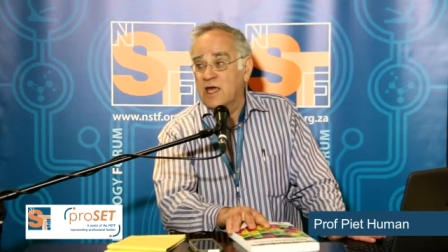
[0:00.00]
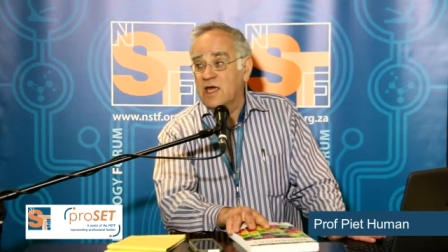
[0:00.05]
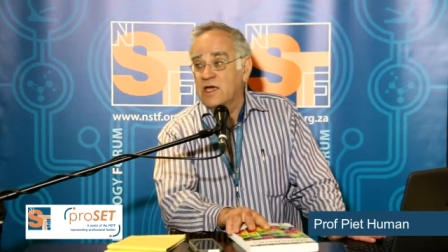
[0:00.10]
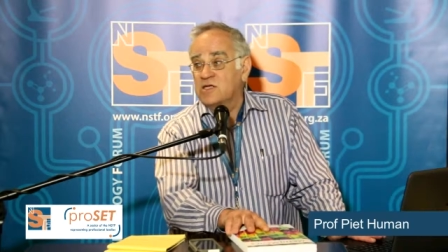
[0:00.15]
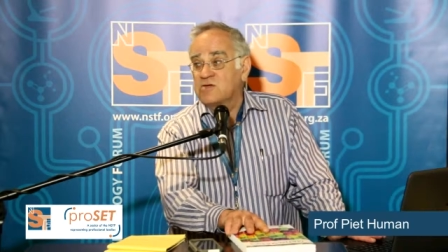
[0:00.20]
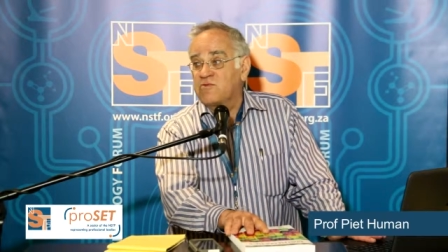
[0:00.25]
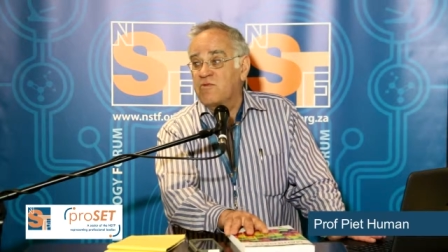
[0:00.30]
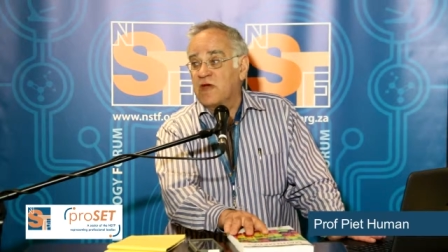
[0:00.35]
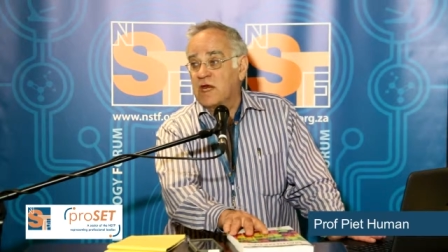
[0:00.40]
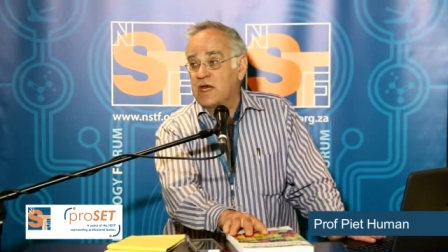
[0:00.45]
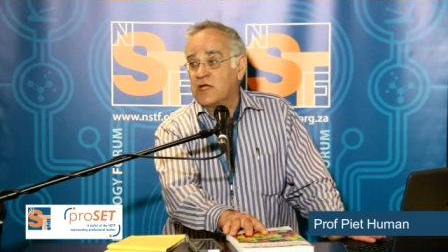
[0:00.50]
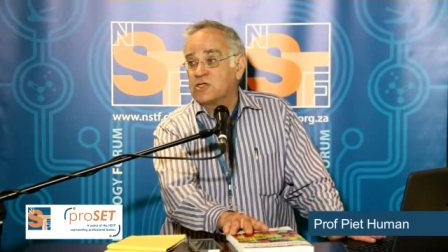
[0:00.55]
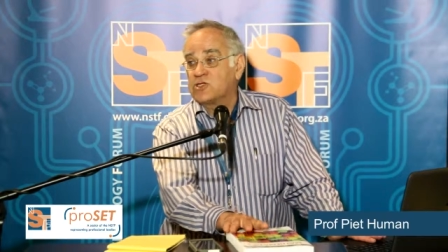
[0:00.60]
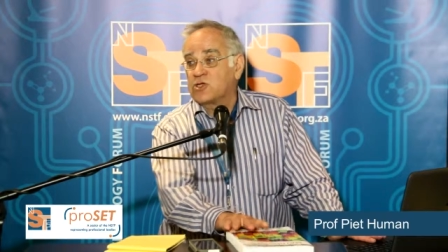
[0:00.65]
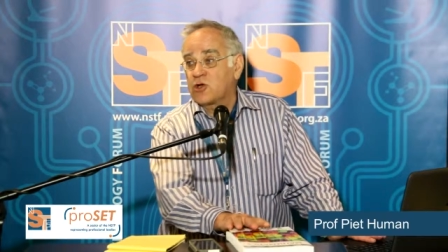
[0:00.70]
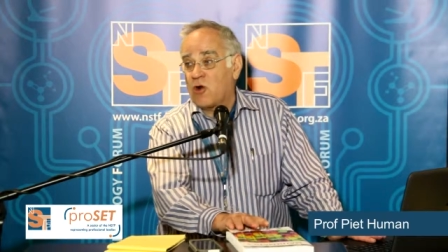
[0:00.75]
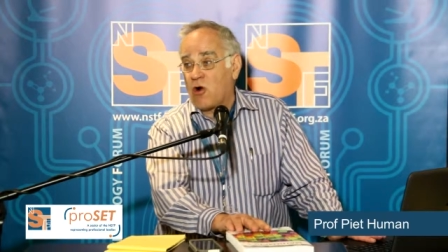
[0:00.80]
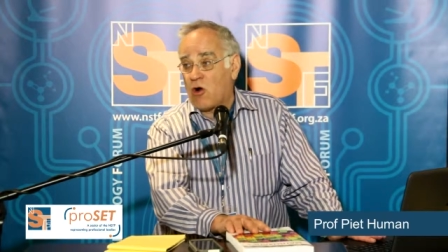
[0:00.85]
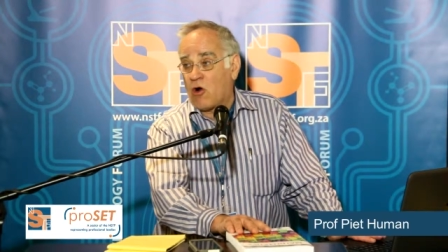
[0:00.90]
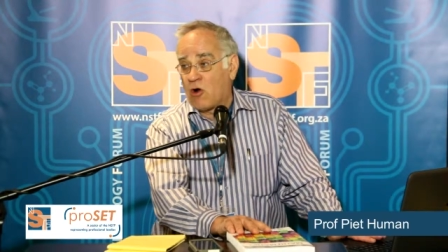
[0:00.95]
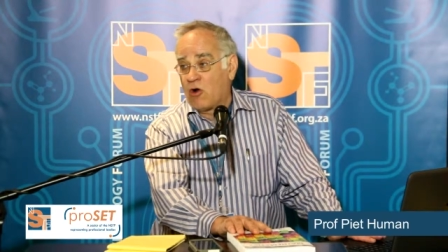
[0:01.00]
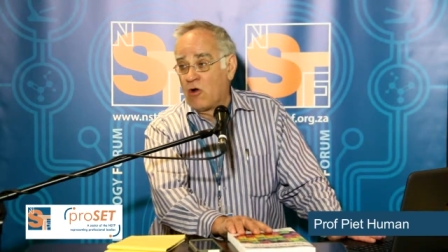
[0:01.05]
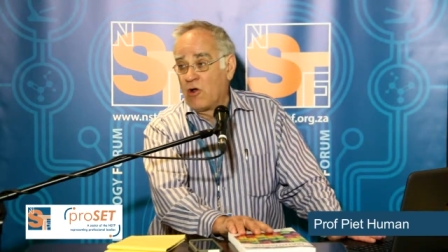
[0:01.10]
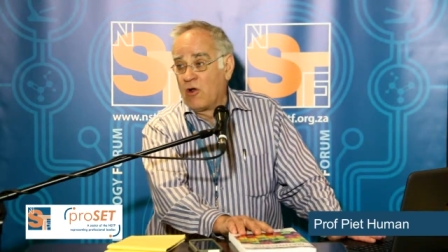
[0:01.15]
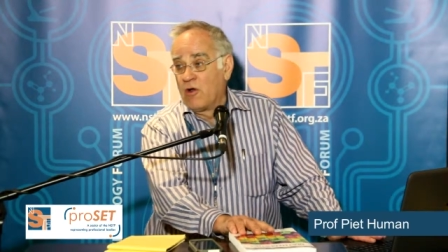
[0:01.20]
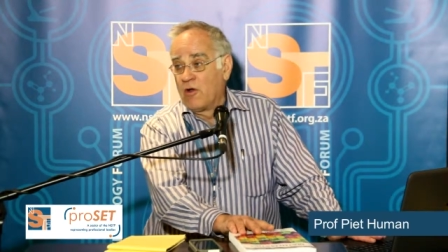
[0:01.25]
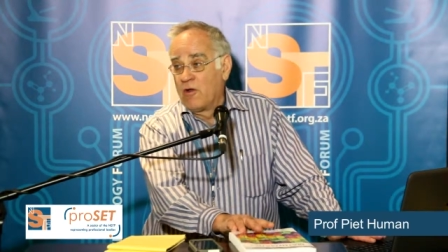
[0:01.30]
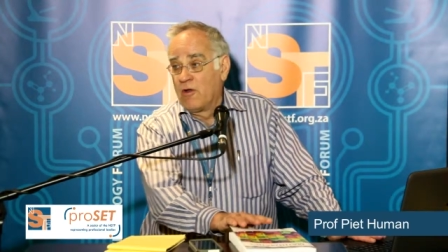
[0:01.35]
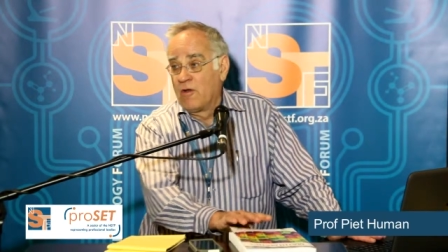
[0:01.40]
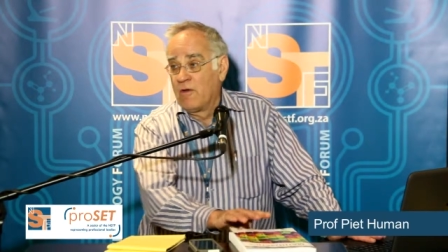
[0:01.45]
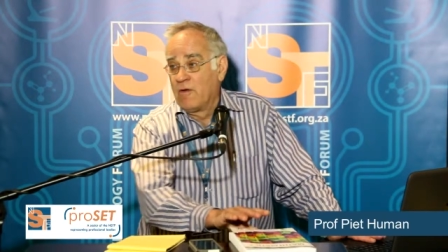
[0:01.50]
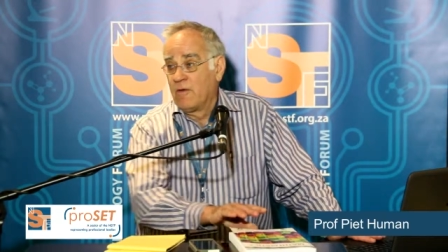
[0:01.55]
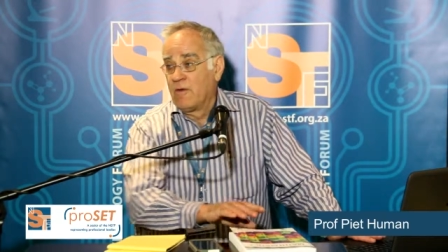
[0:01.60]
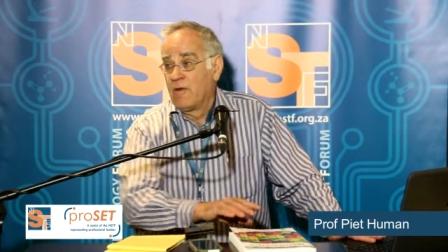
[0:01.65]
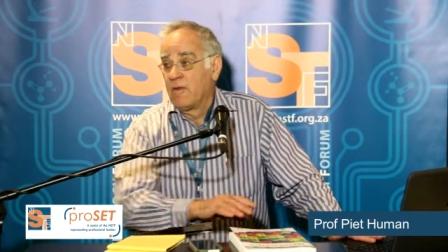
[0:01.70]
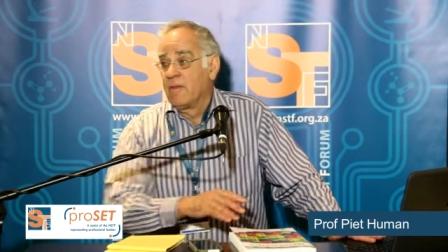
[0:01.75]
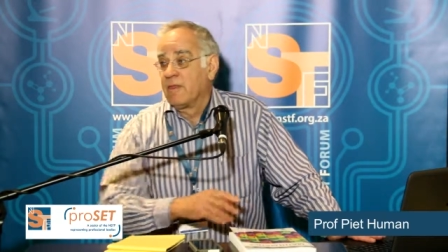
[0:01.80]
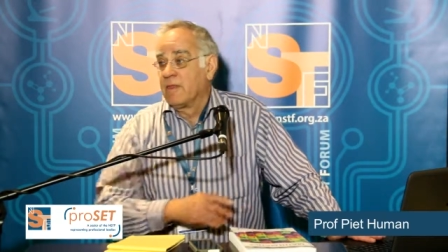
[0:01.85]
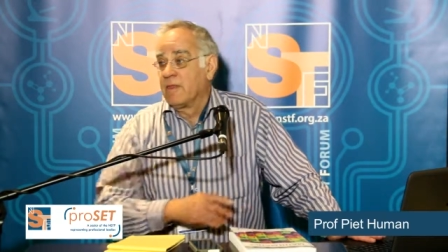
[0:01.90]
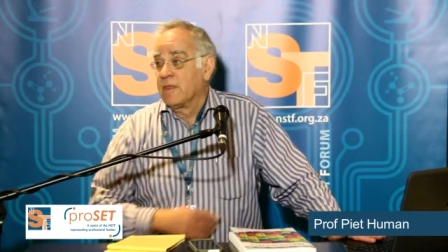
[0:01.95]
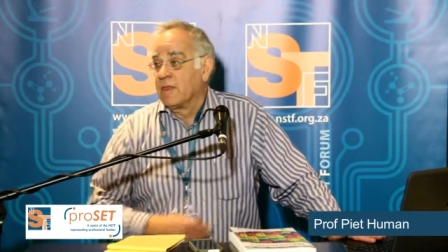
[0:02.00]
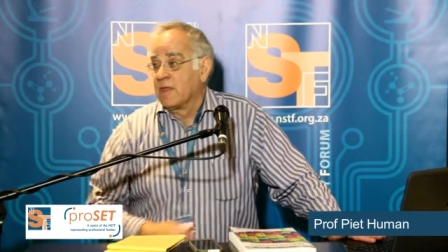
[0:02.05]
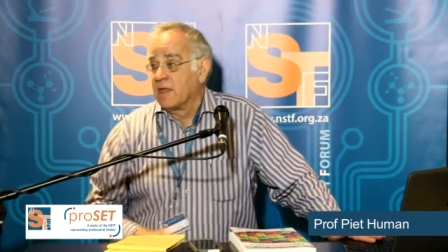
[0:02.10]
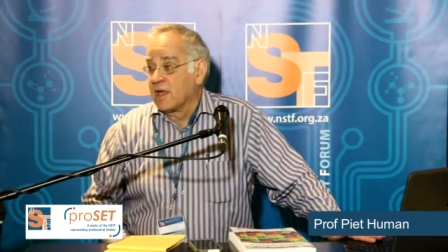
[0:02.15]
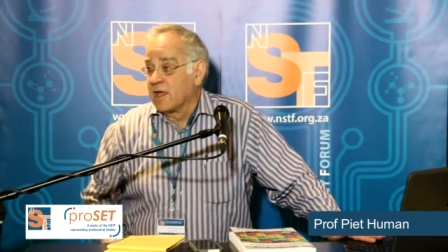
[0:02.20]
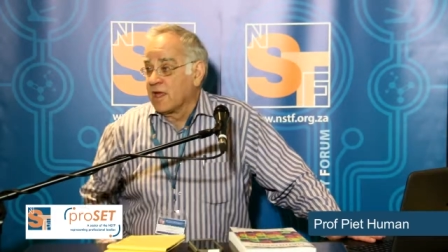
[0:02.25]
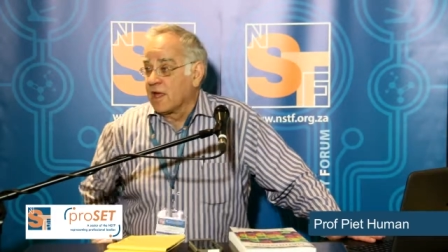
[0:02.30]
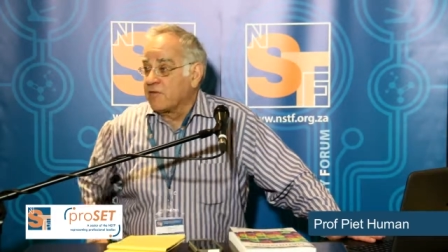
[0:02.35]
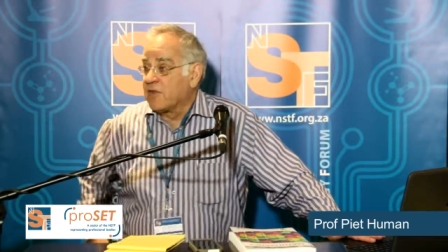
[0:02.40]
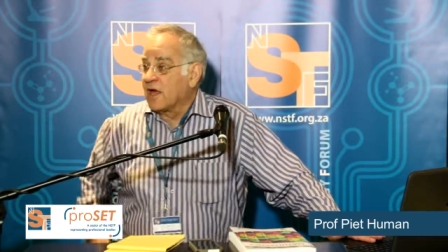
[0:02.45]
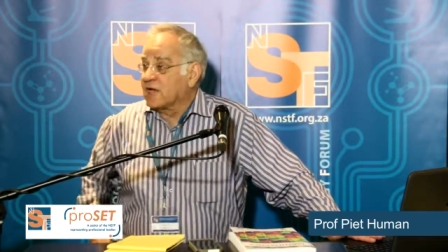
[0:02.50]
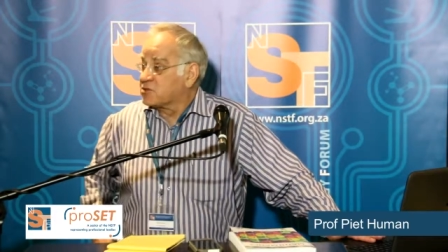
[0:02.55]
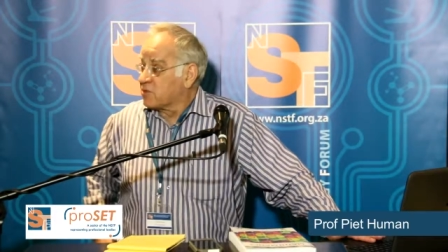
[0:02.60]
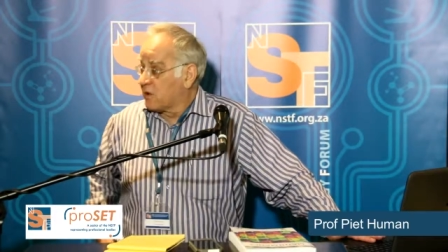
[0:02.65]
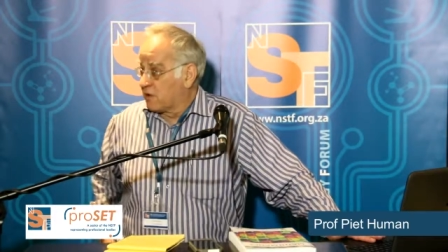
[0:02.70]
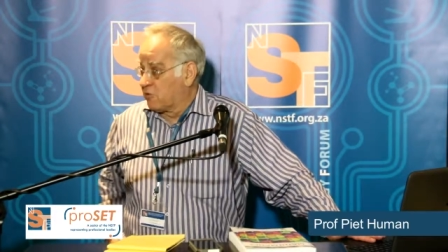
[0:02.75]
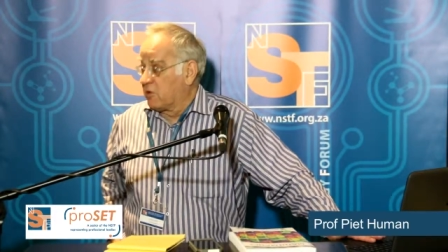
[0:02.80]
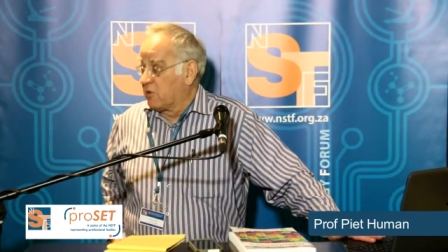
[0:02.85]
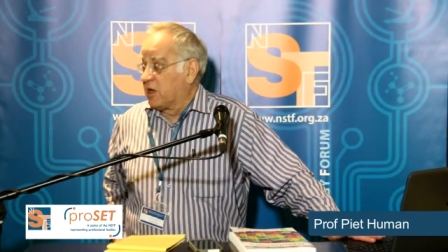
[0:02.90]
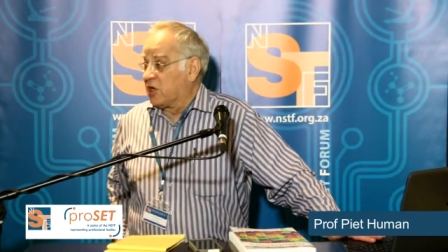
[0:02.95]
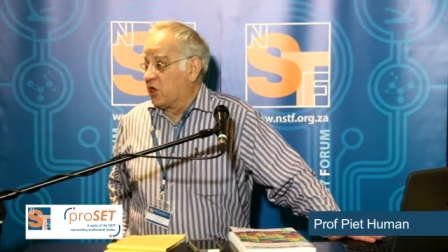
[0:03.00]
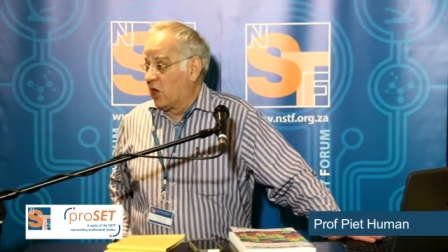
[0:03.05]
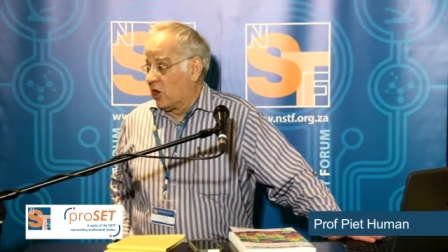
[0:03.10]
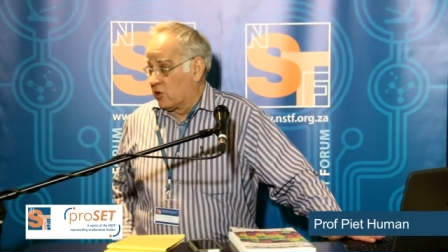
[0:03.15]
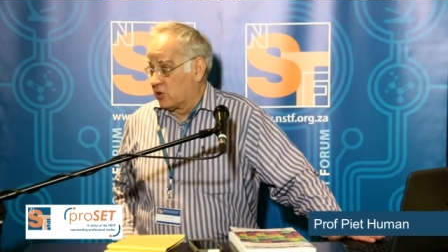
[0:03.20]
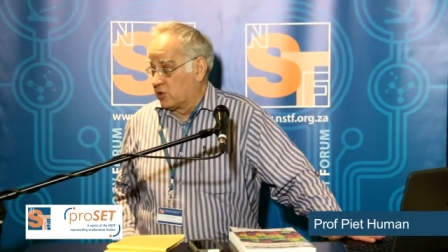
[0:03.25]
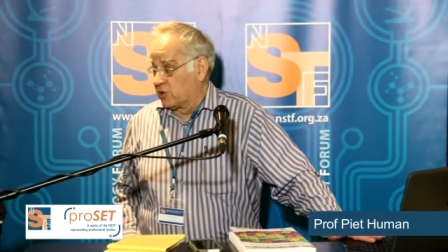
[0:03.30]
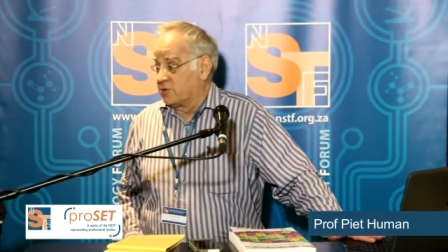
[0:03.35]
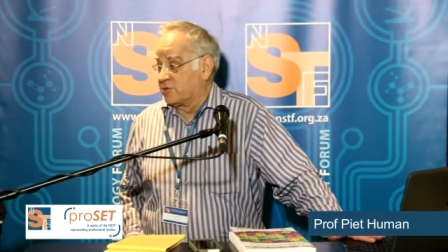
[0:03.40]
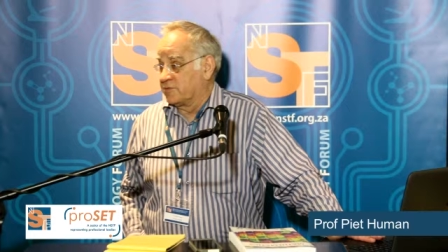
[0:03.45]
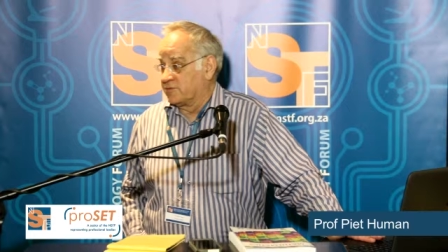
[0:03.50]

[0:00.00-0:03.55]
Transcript: is very strong. And that's what we don't.